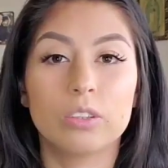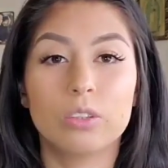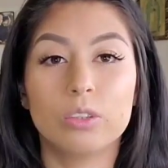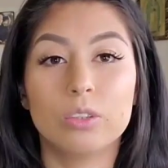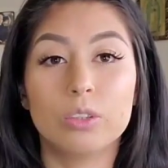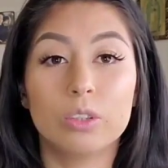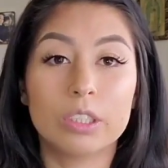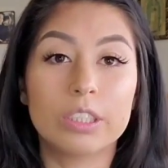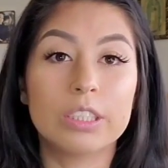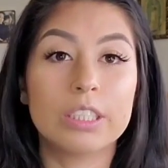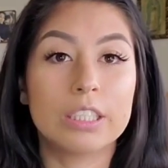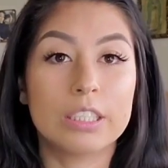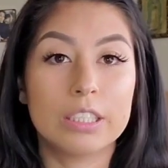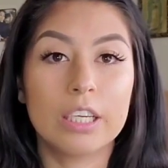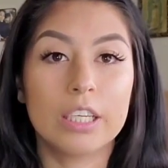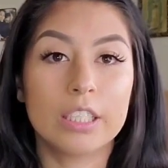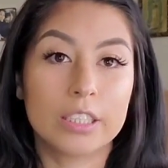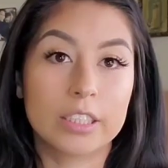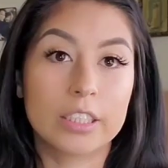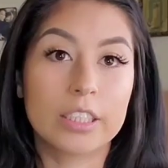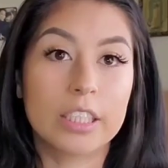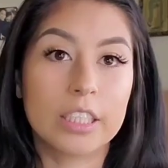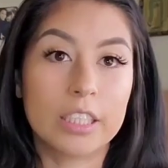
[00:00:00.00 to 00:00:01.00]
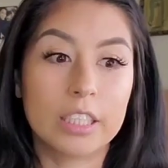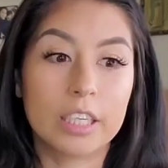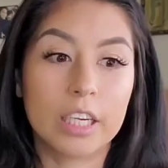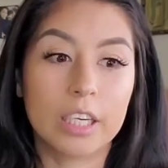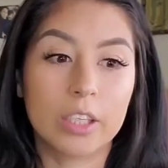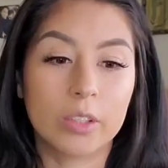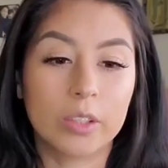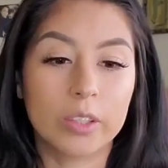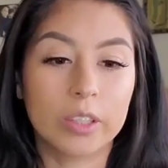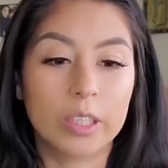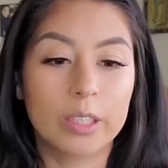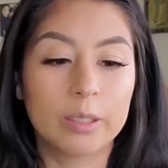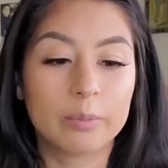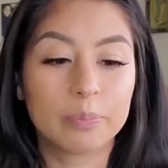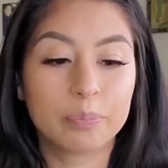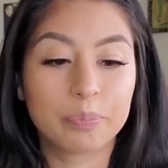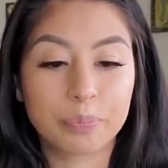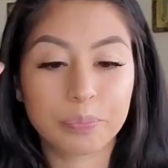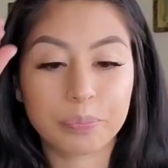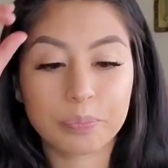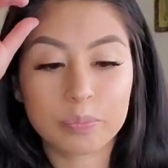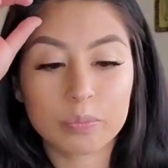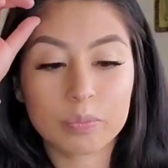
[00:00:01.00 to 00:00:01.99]
UCSD La Jolla.
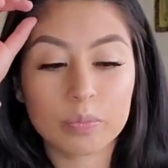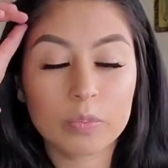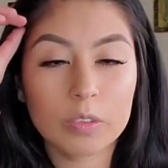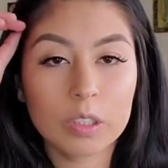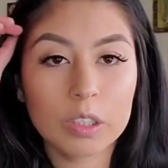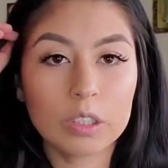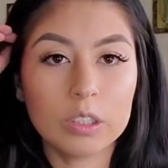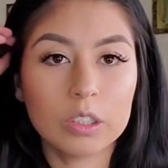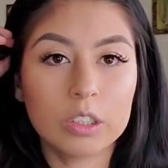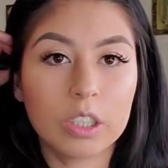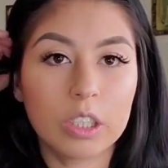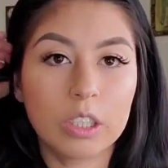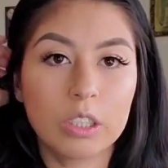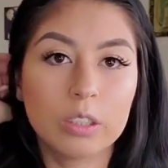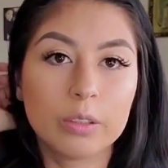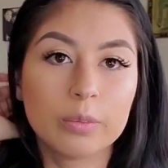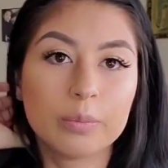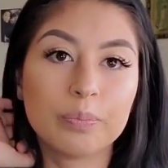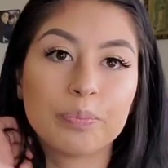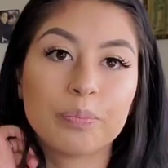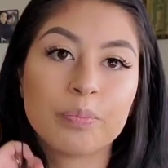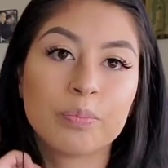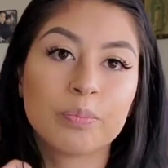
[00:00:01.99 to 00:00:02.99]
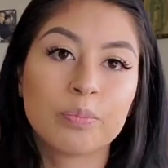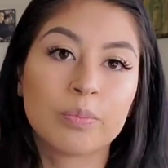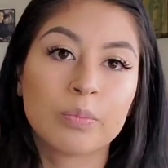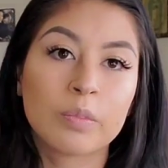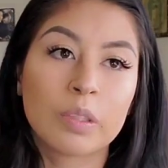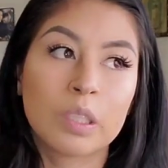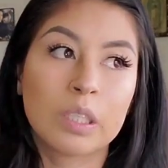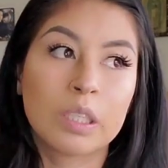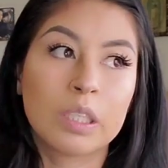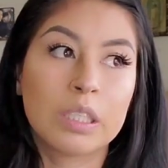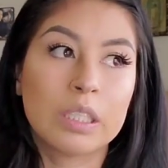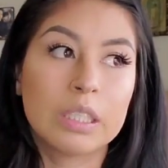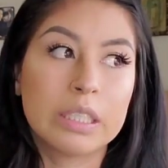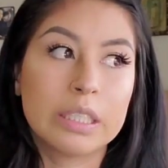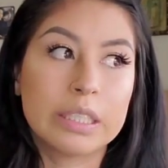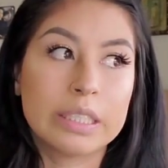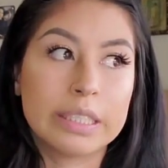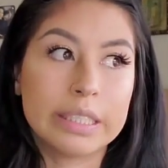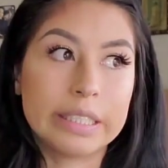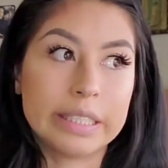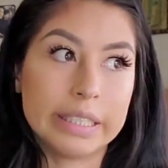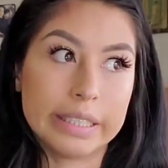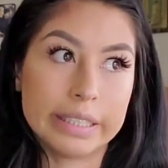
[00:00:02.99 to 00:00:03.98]
So
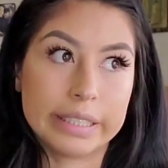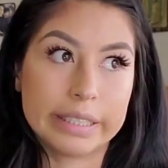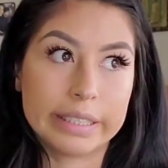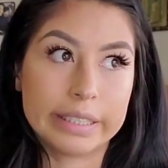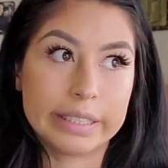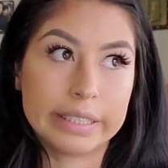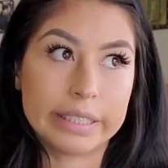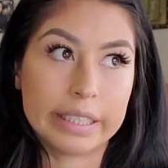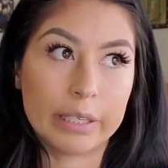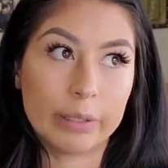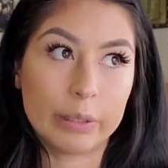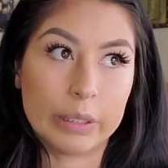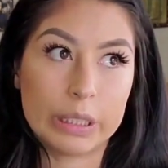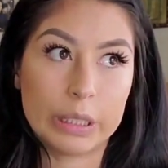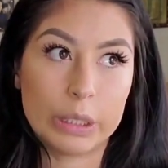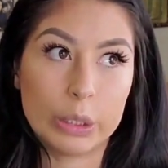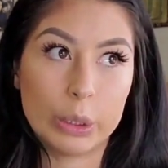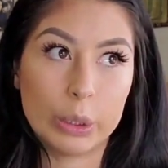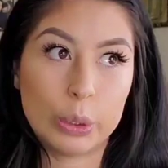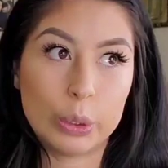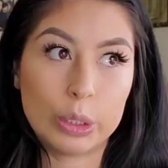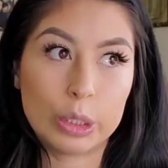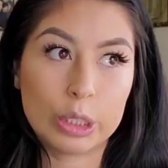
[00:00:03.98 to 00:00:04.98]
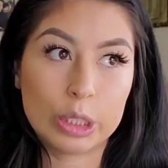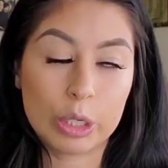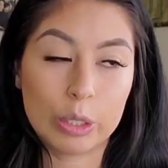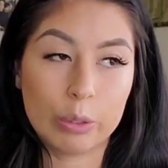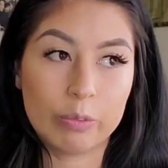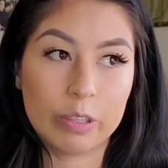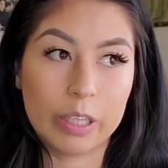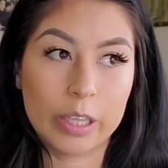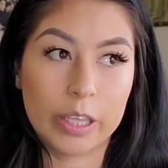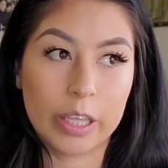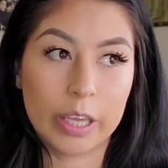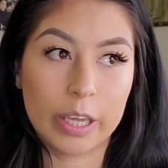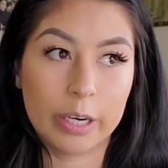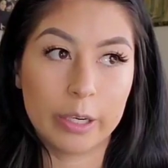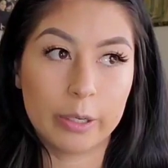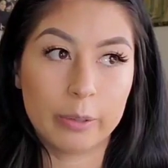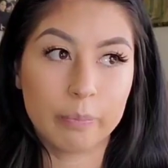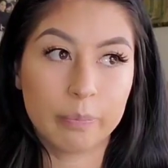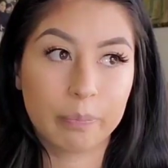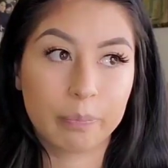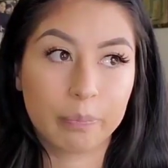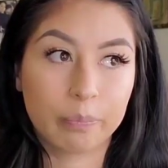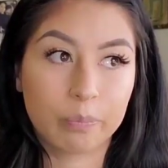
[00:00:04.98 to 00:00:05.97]
yes, I was induced over
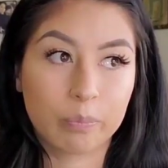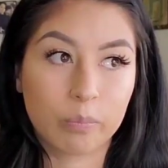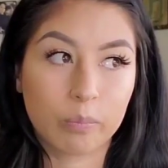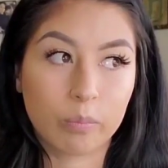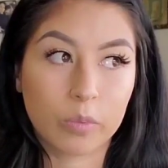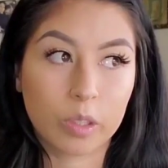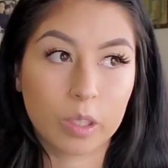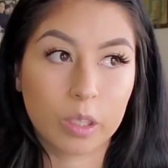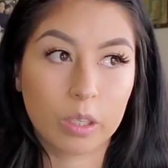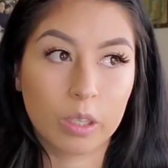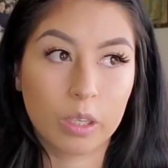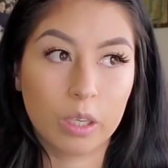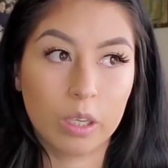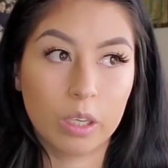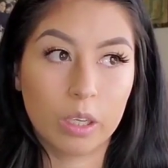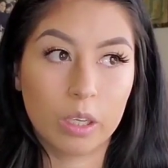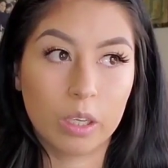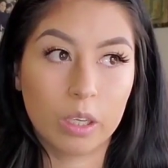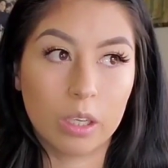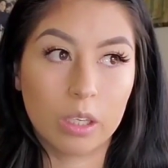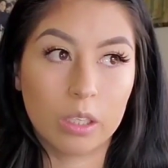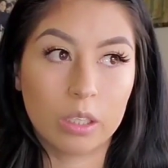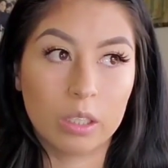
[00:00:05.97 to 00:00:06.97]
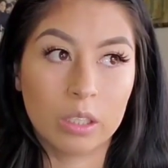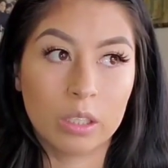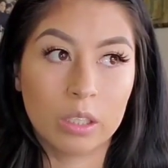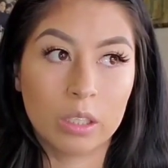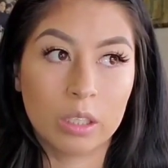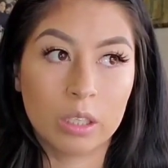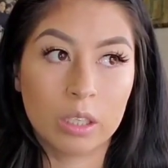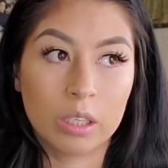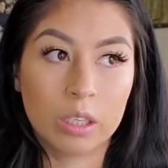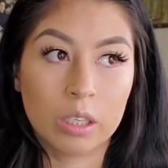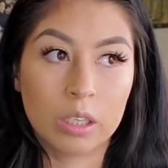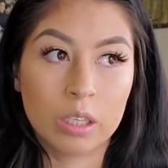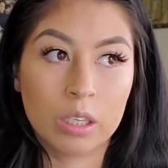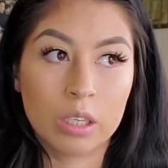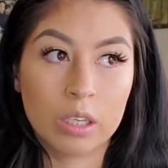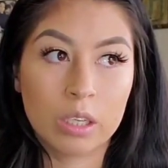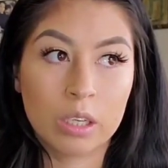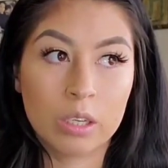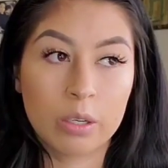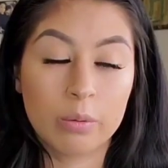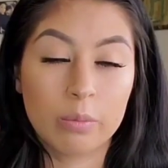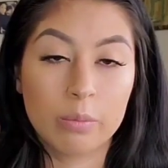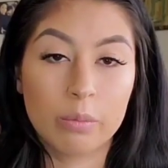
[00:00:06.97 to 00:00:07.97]
there, and
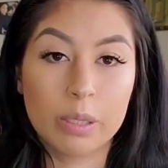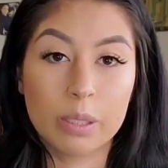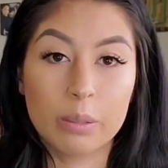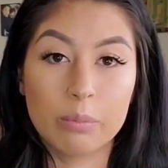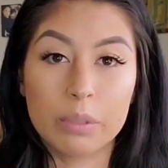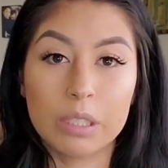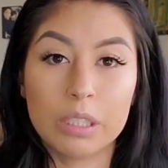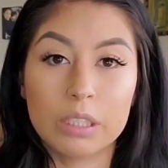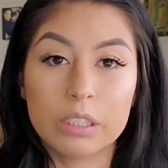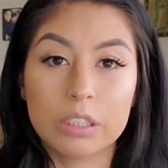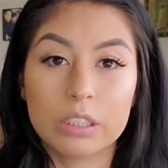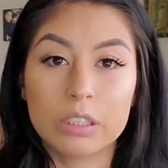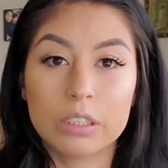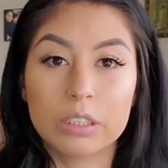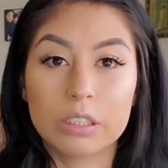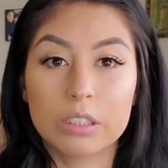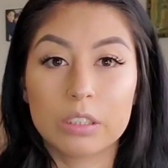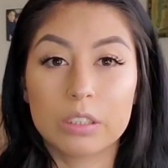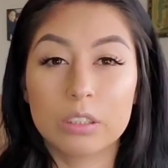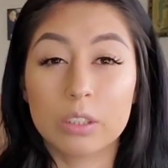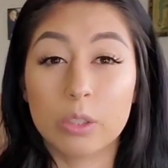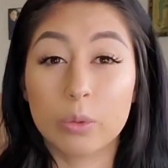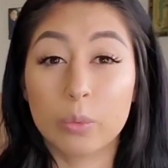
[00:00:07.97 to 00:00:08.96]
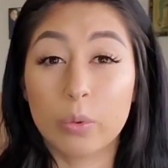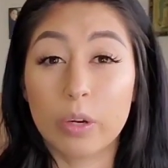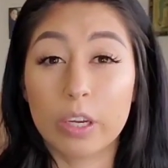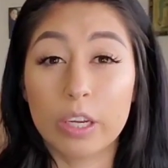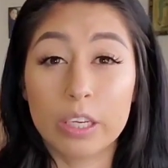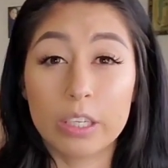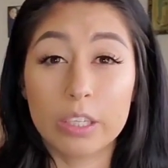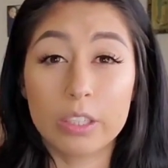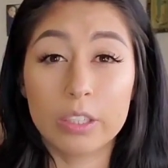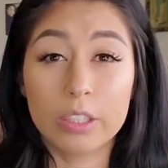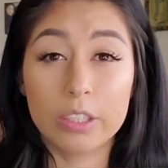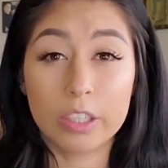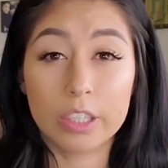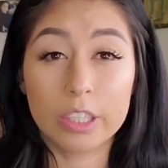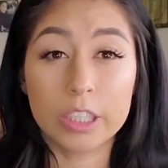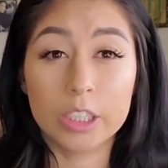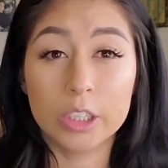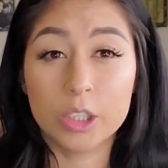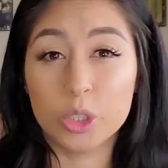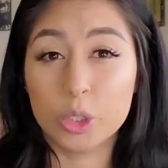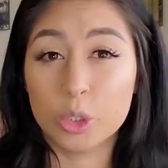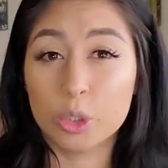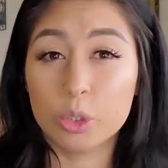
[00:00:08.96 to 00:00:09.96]
pretty much the way you're
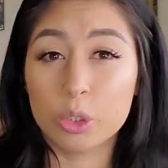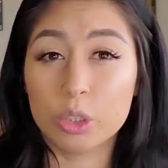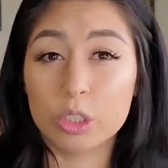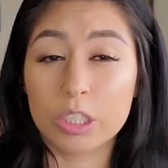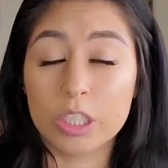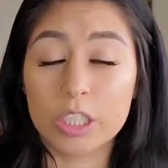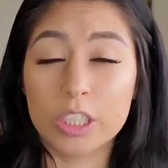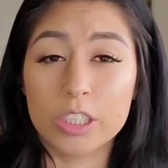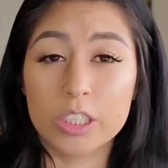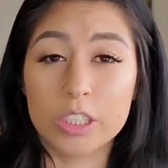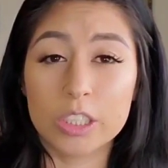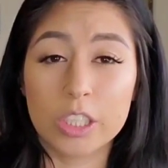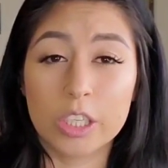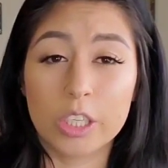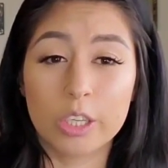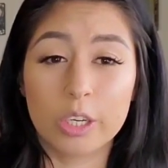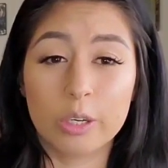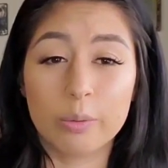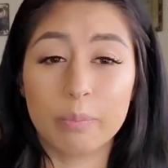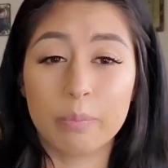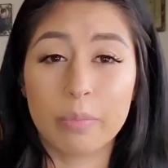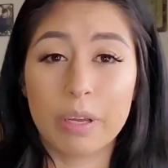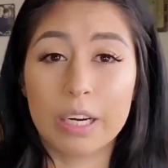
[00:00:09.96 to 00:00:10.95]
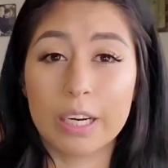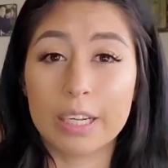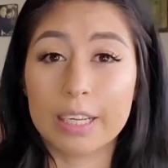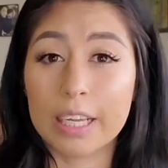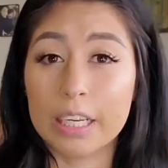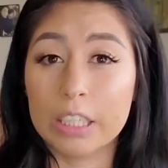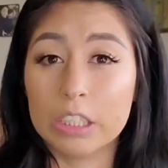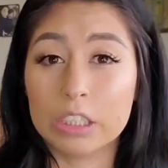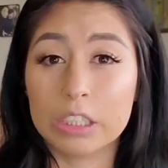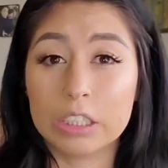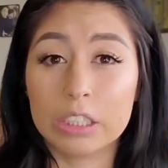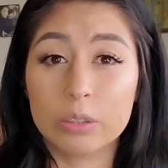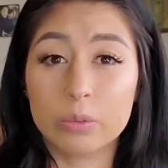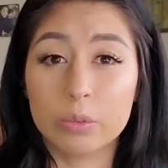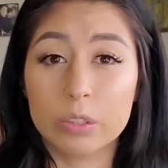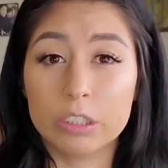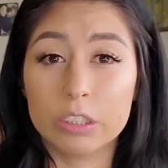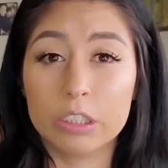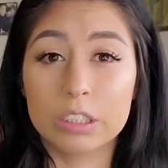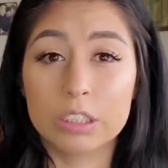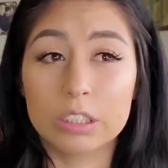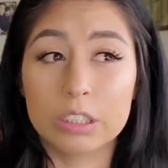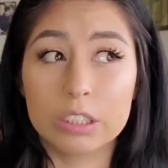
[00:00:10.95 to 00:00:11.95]
induced is either medication,
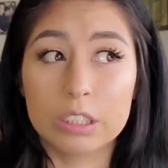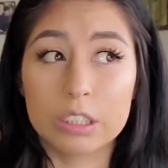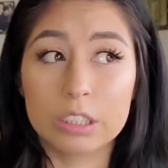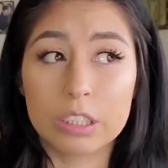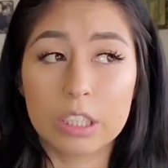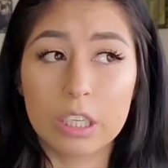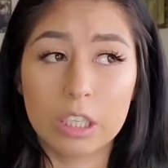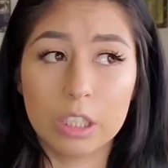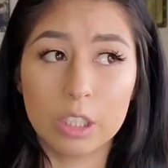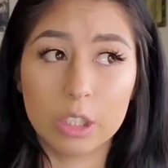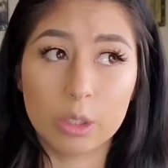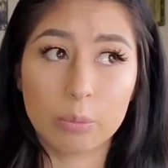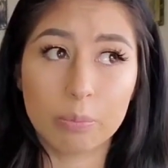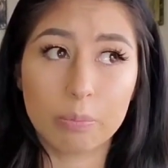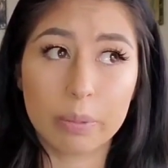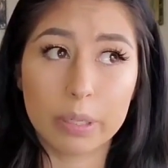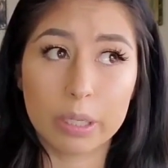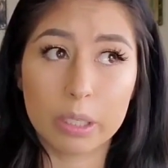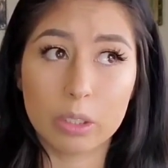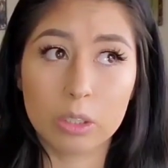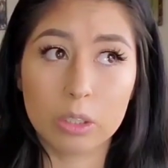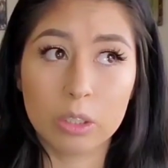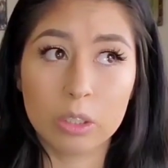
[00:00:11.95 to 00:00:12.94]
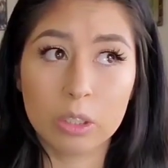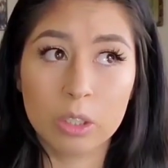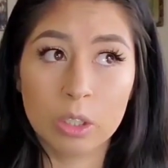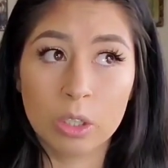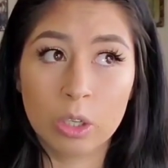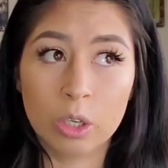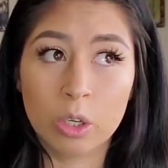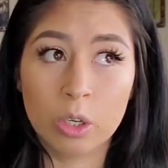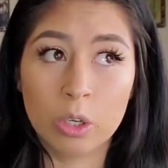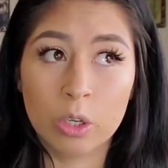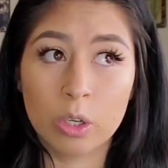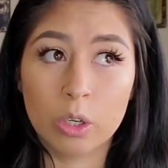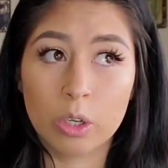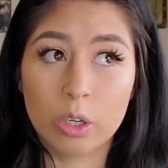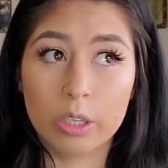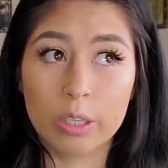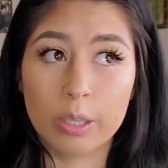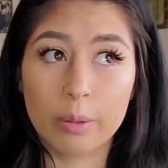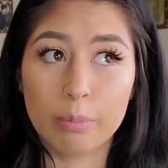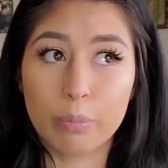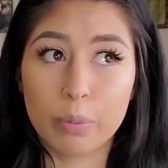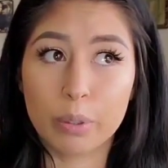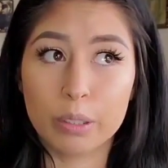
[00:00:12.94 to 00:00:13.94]
which is a little pill, or
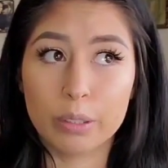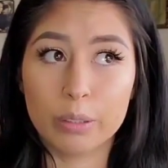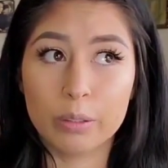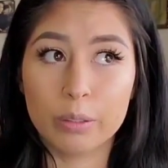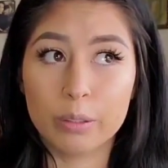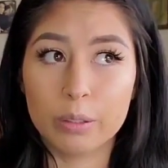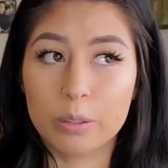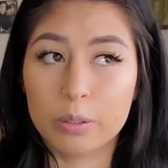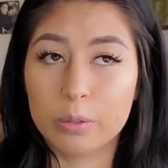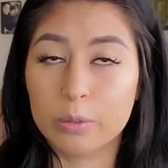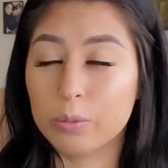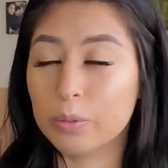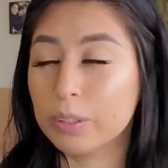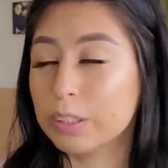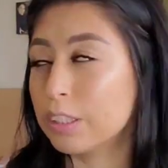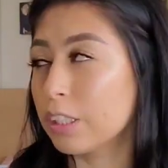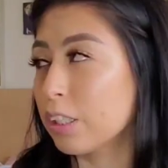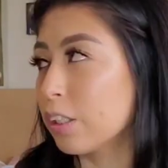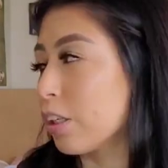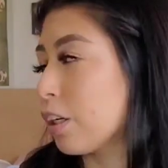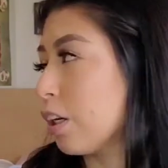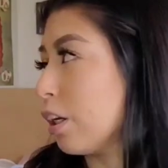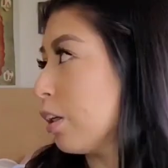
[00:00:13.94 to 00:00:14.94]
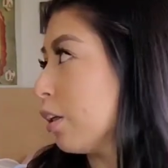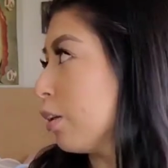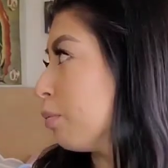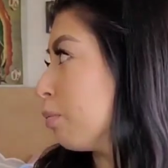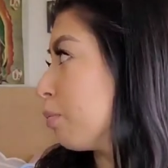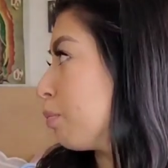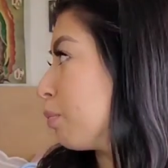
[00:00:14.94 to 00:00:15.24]
they put, what's it called?